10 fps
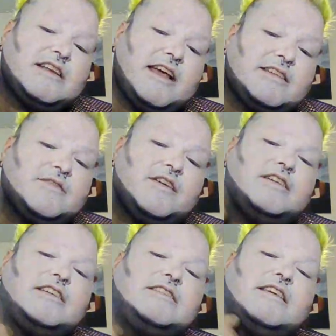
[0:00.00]
today is very
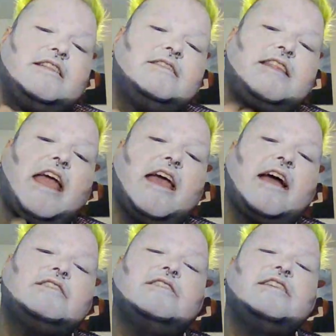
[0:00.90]
decent. They
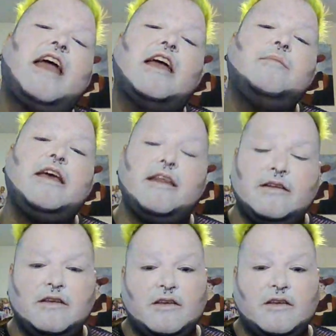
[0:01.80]
actually came in